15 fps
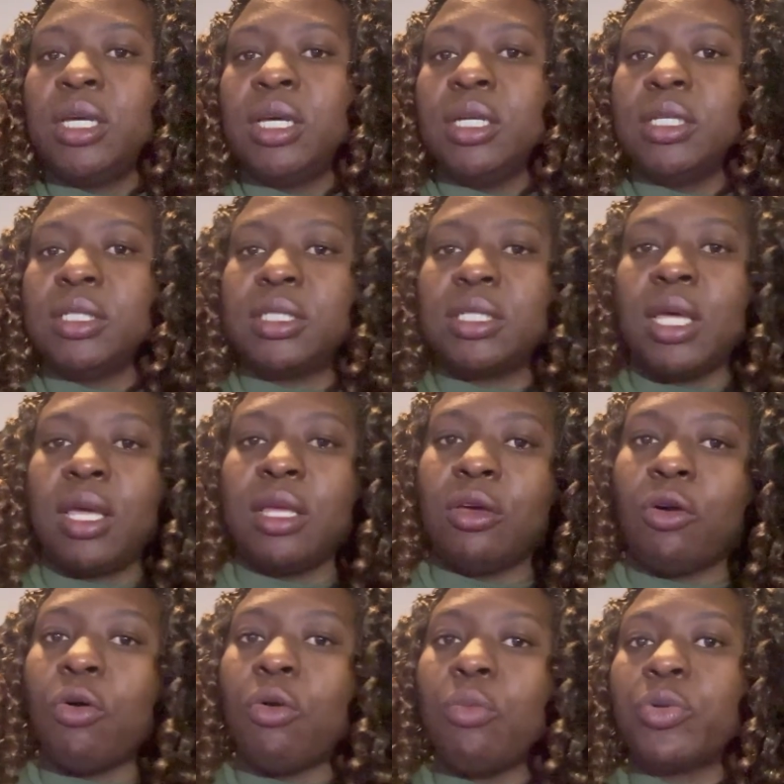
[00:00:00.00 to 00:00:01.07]
say the
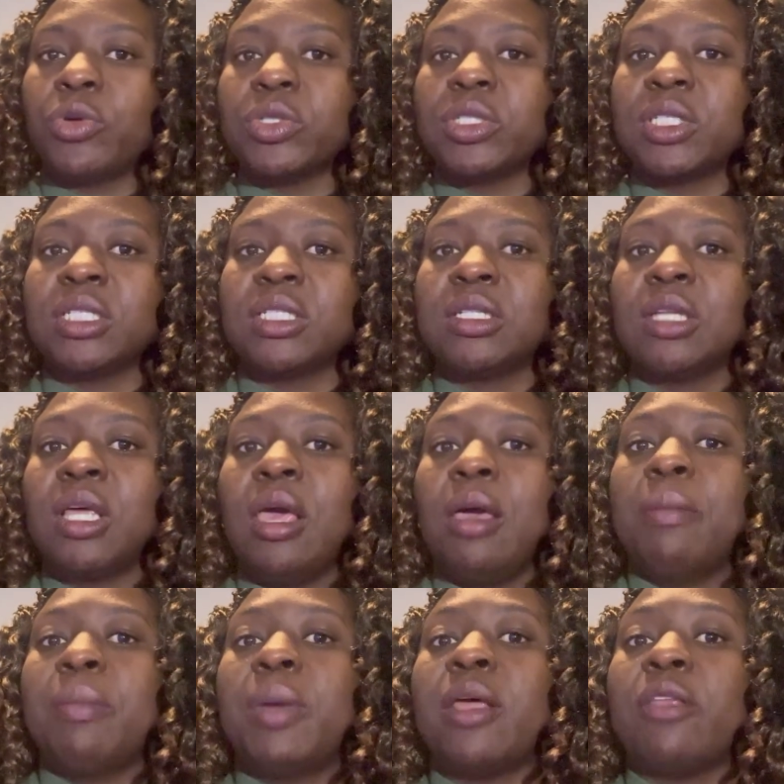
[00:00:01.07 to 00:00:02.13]
whole process,
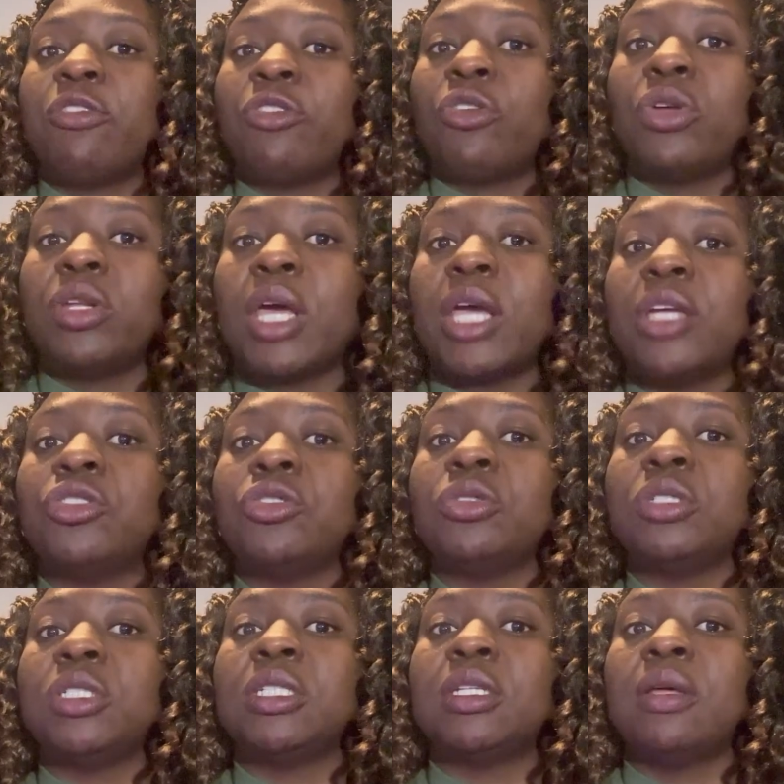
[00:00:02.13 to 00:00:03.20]
but I thought I
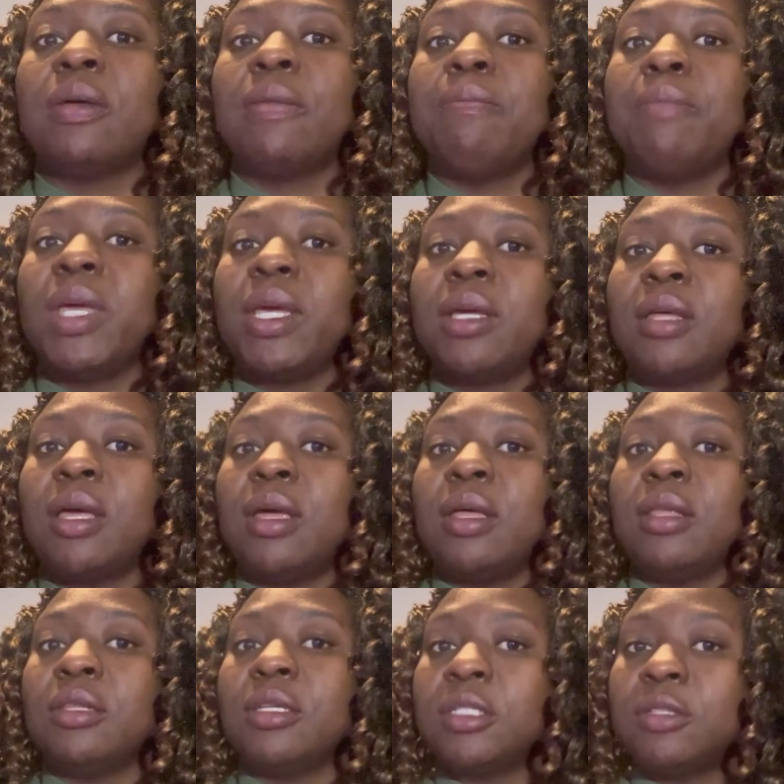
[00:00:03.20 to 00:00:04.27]
should make
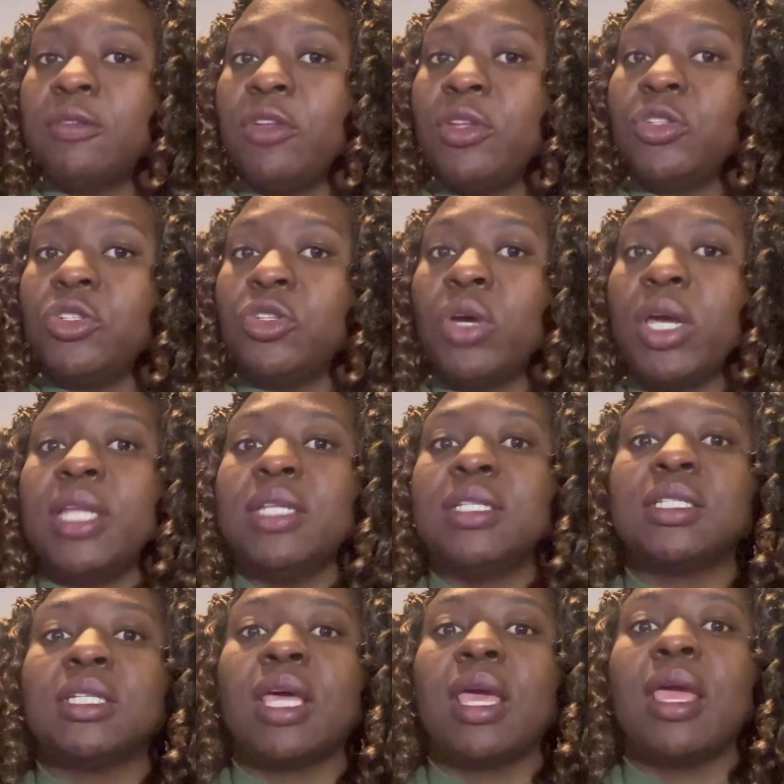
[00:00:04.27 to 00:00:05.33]
this video and
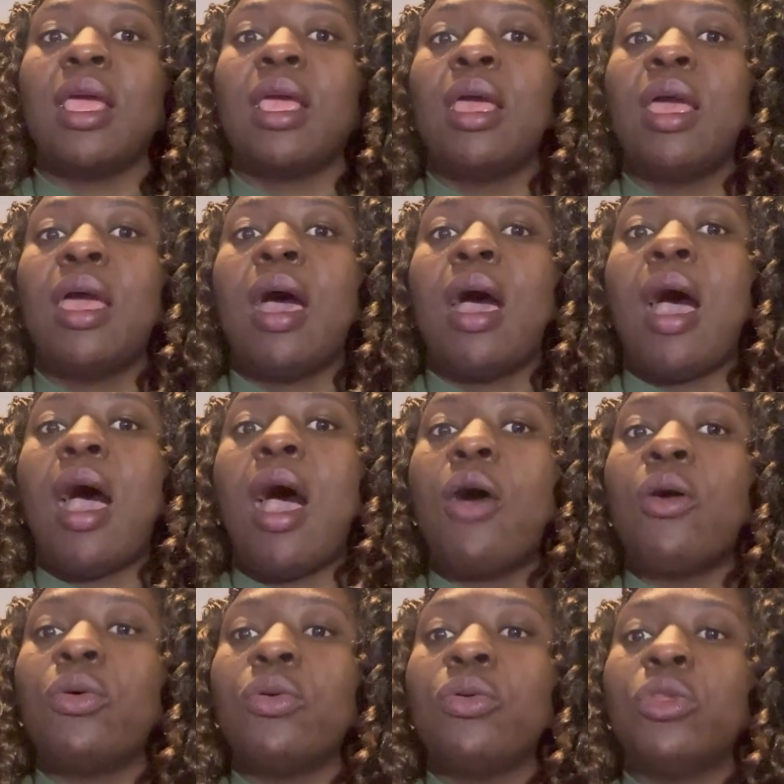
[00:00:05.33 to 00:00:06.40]
say
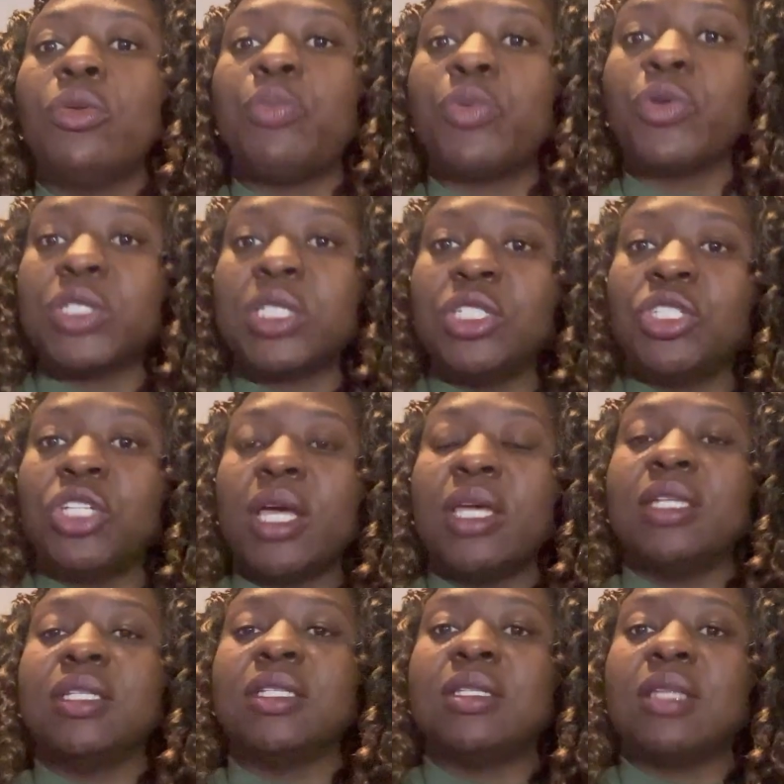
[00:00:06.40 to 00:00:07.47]
how the procedure
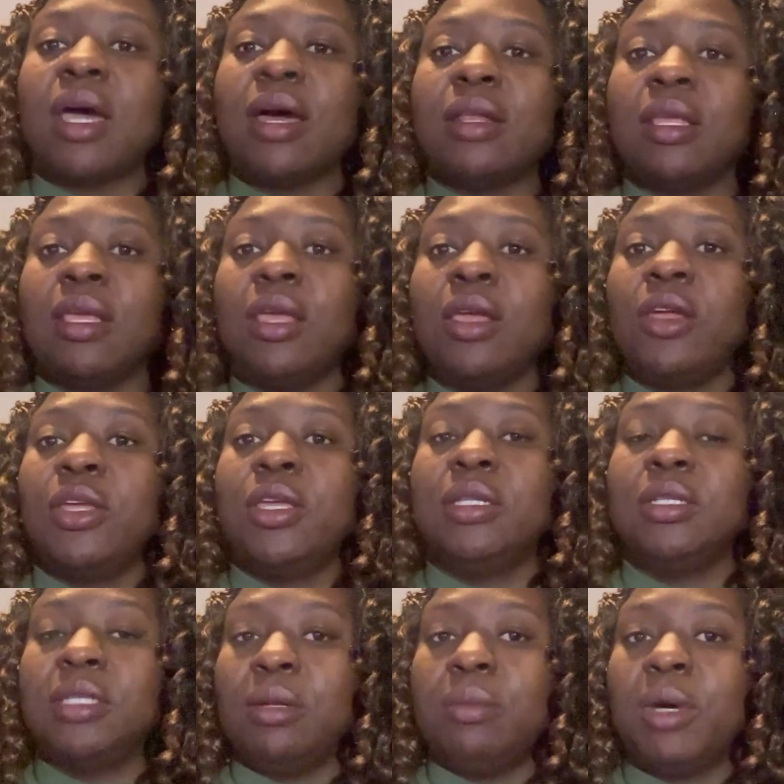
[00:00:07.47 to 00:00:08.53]
is done here in
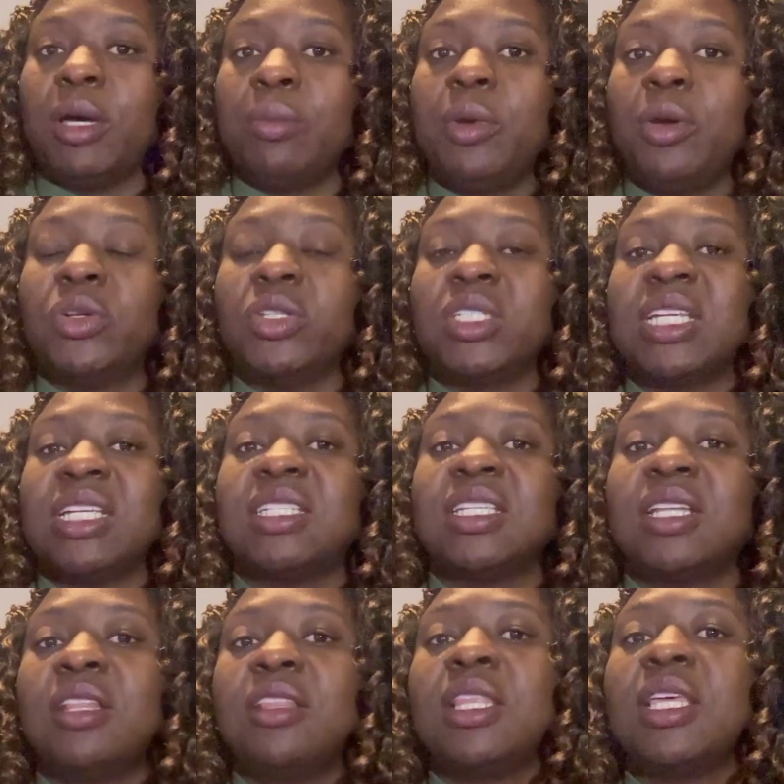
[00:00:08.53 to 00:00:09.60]
Denmark, because there are
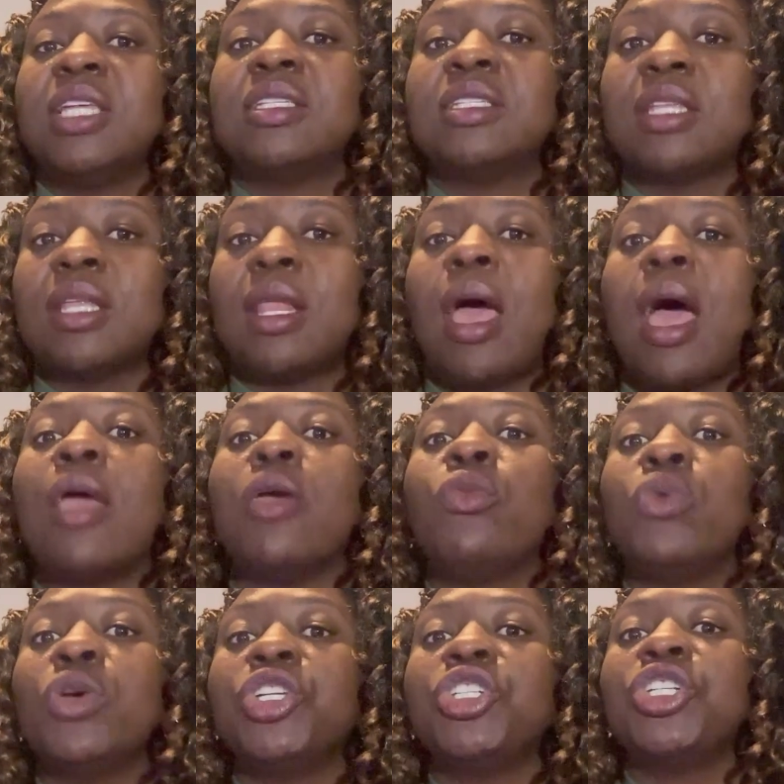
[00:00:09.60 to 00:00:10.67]
certain things that I
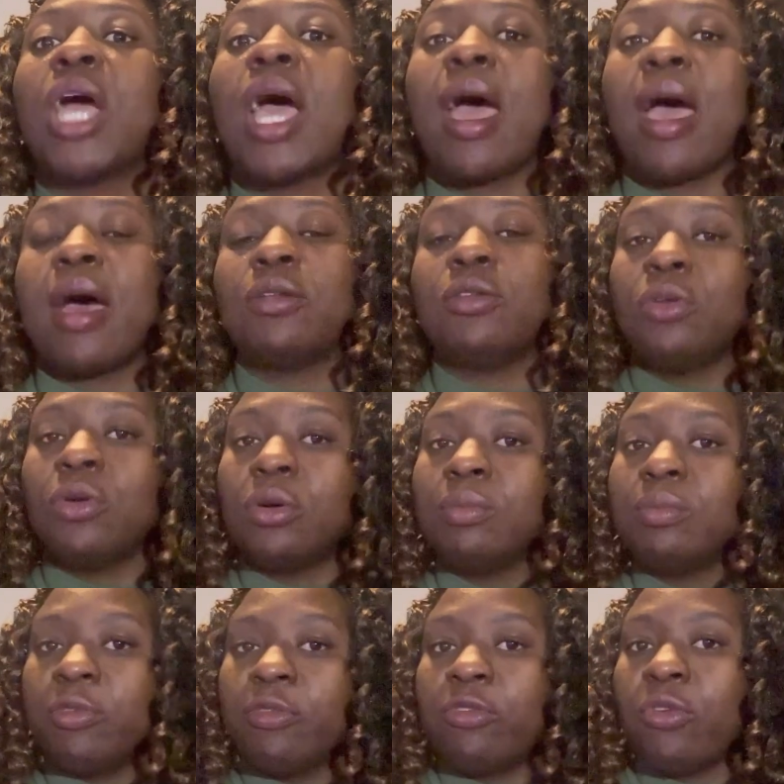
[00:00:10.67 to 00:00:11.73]
wish I had known
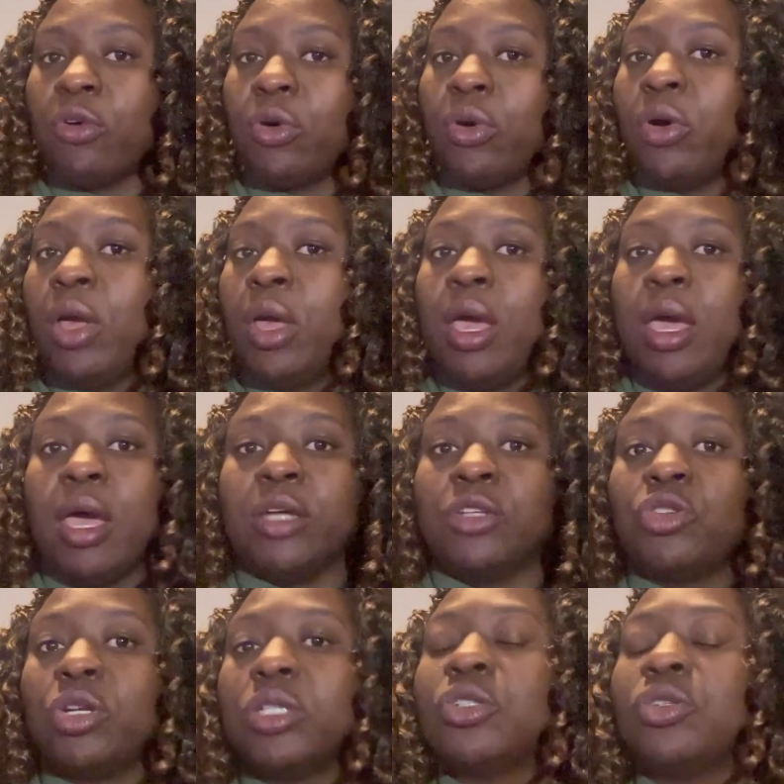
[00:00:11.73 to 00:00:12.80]
before. I
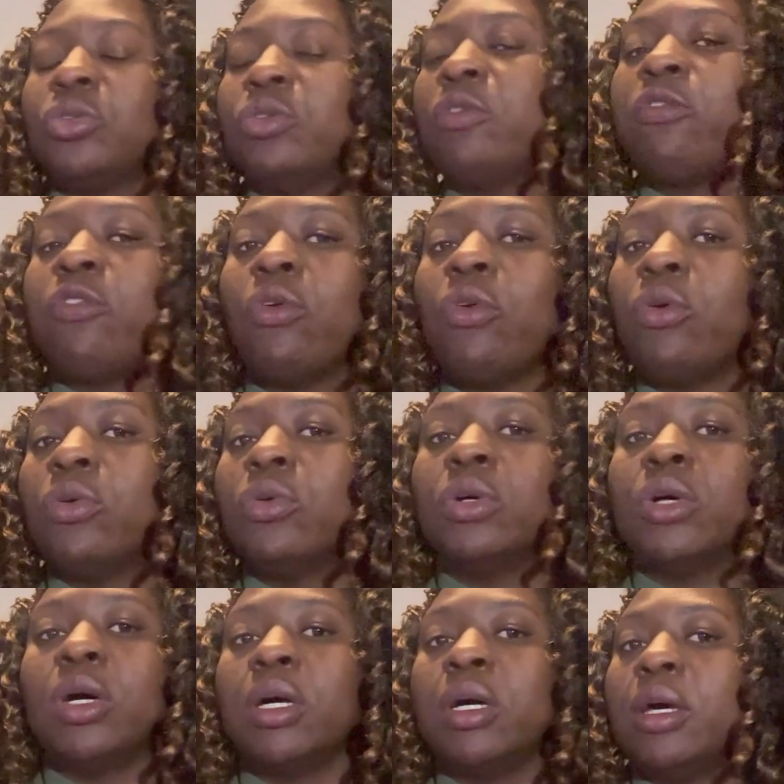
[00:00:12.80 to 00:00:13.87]
tried to look for
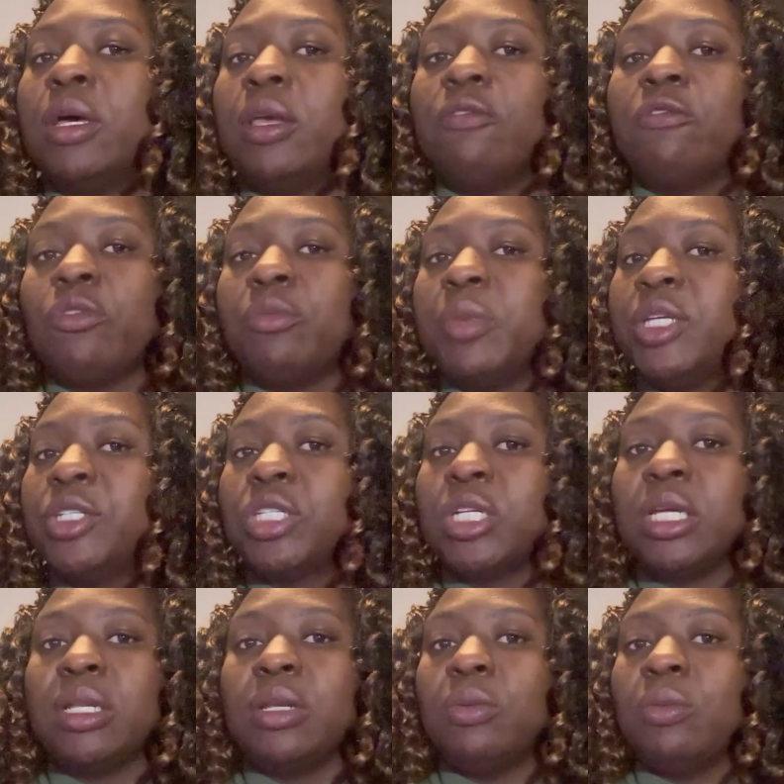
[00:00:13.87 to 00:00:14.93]

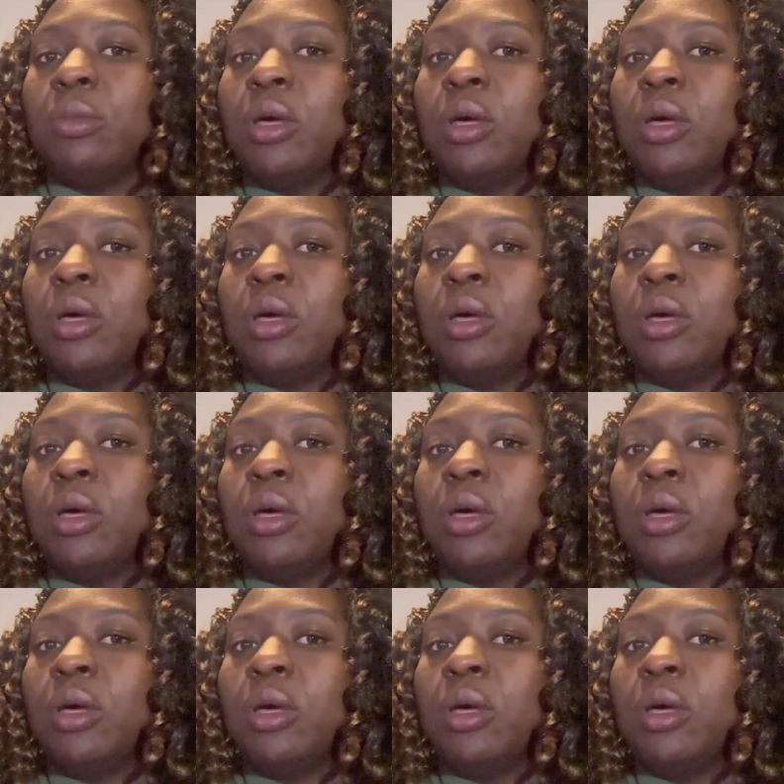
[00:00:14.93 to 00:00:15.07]
information